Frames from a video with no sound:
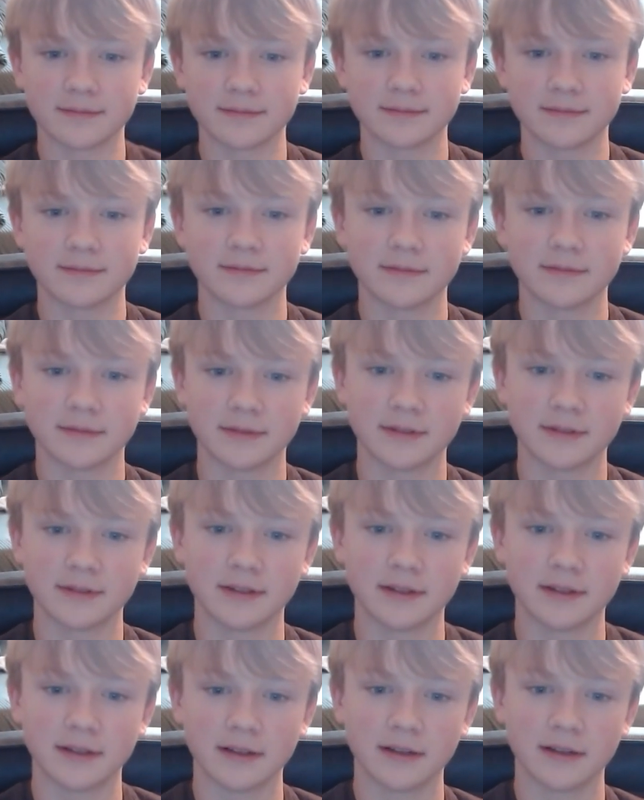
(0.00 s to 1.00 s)

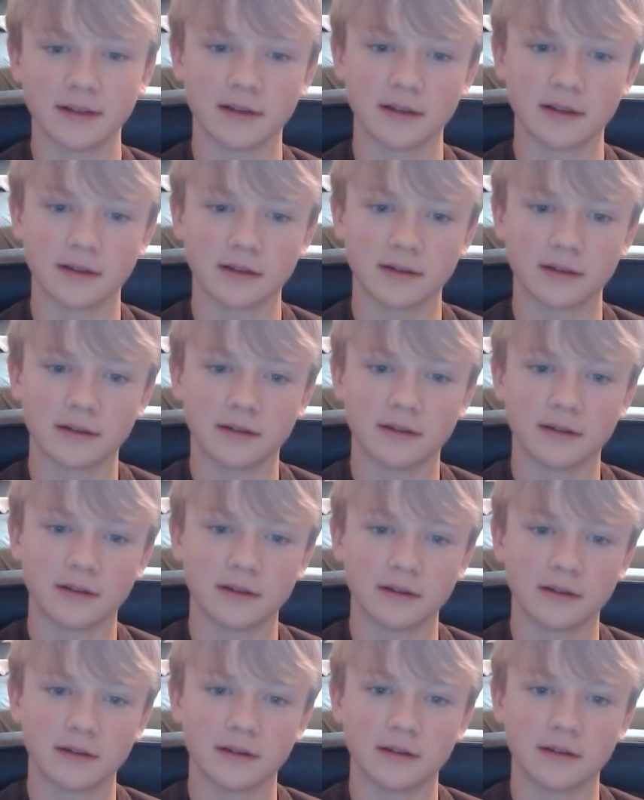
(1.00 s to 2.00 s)

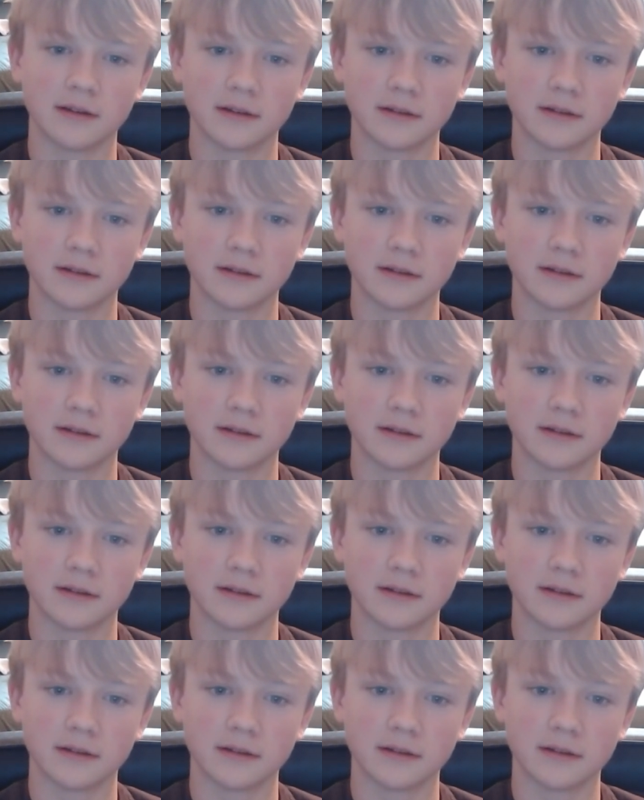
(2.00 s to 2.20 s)
(no one is talking)